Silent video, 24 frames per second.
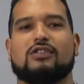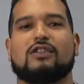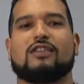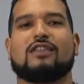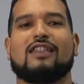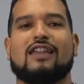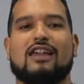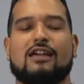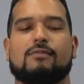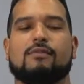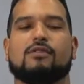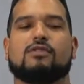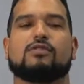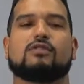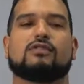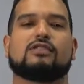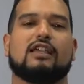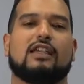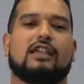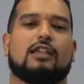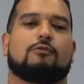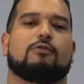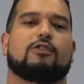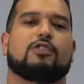them to
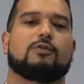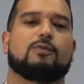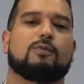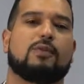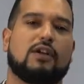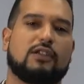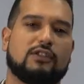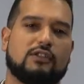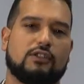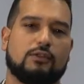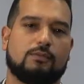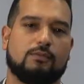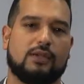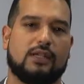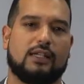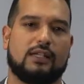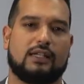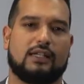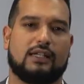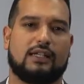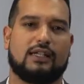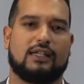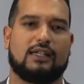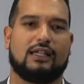take
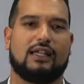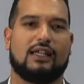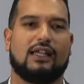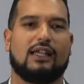responsibility.